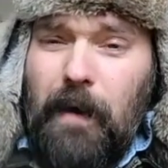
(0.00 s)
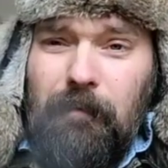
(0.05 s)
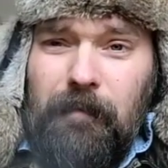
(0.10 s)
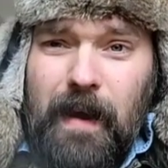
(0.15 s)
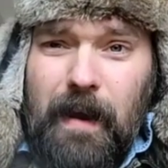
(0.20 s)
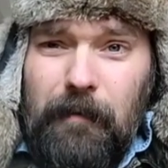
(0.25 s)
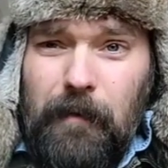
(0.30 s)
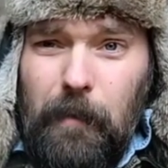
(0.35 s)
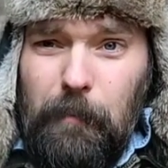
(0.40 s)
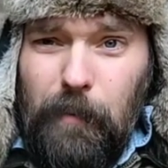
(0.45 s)

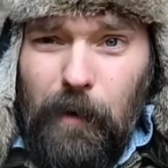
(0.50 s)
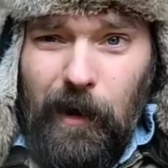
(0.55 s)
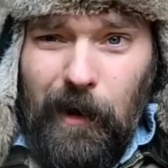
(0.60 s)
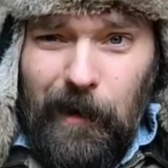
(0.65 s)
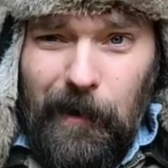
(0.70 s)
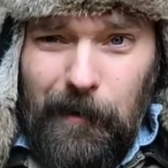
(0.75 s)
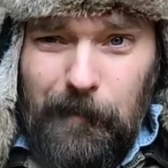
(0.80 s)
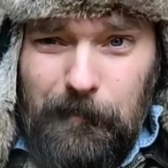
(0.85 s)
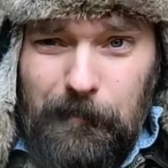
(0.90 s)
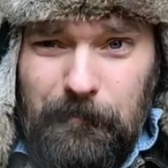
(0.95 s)
favorite
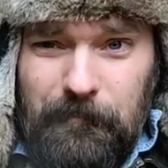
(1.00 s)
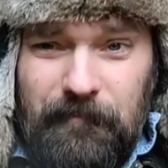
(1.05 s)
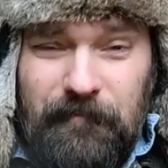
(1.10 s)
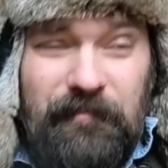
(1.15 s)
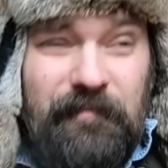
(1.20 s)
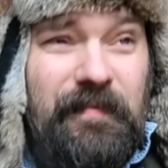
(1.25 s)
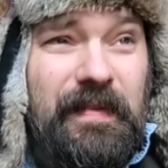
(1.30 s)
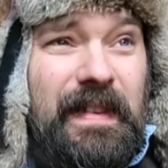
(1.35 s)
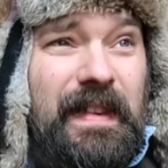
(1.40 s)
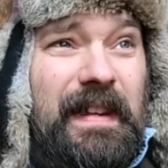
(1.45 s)
part
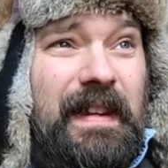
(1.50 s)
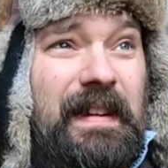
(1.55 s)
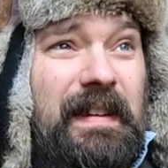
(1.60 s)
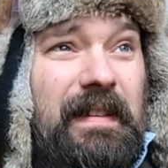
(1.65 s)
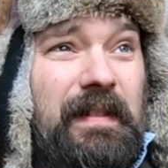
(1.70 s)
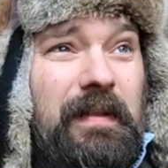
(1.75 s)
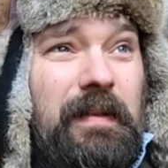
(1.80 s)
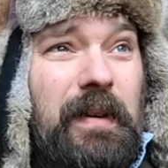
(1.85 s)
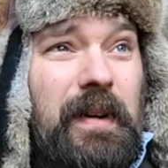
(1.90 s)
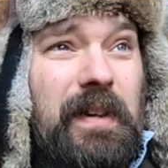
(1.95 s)

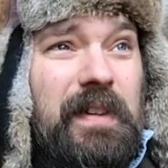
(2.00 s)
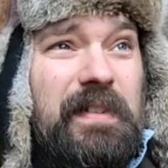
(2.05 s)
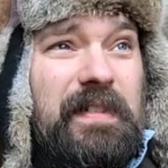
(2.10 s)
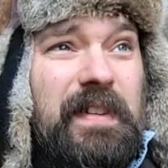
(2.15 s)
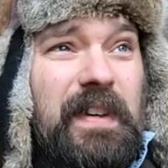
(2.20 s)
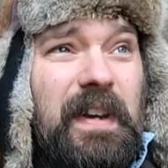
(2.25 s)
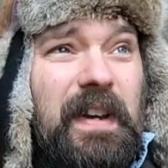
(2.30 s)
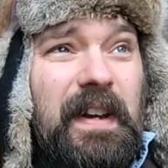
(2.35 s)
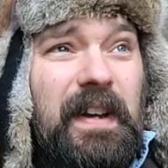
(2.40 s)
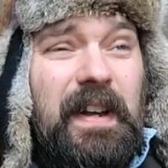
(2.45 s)
was
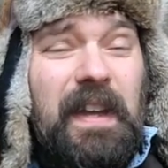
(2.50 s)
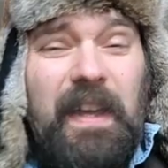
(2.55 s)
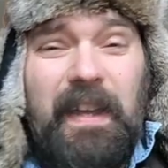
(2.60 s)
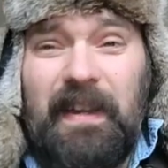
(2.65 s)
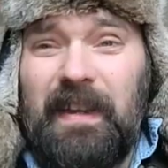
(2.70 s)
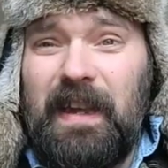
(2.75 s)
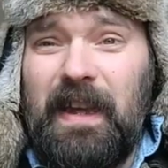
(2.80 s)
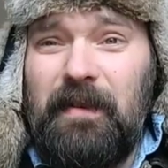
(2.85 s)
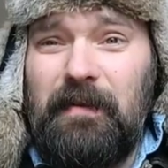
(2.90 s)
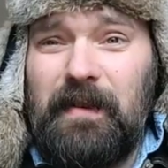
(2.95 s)
uh,
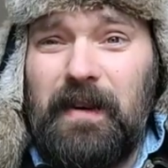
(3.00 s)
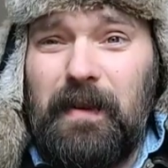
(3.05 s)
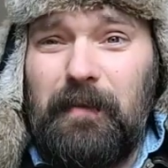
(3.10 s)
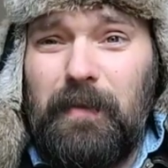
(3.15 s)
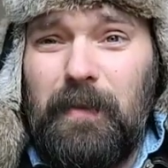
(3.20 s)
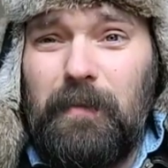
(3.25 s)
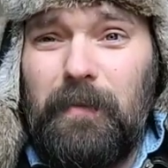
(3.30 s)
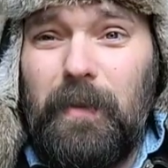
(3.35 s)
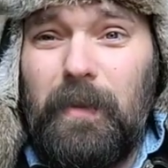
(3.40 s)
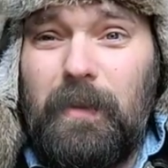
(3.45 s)
even if
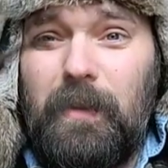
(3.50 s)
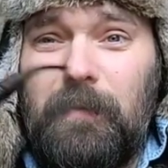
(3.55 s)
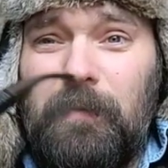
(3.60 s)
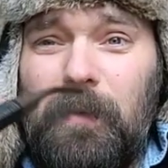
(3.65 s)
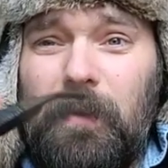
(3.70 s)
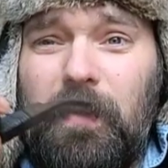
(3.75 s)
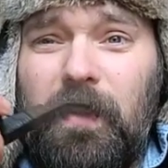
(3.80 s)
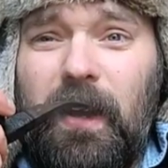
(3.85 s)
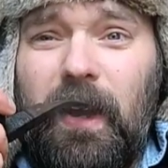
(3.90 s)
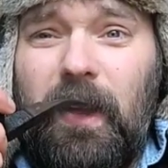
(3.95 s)
you voted
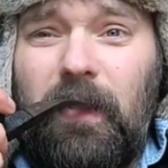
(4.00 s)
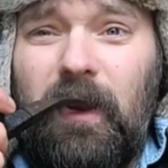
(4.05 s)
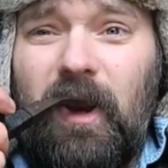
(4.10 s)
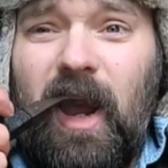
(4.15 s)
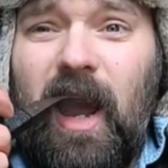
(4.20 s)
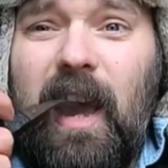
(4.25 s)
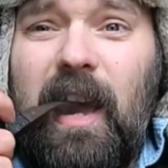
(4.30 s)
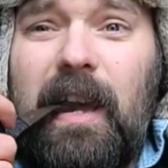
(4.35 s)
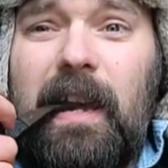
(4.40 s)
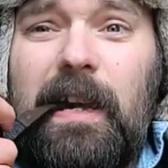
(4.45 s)
for the other
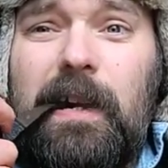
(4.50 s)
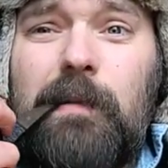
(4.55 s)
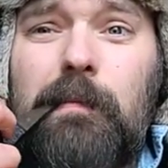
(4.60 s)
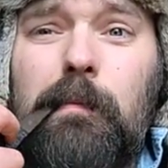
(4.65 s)
guy,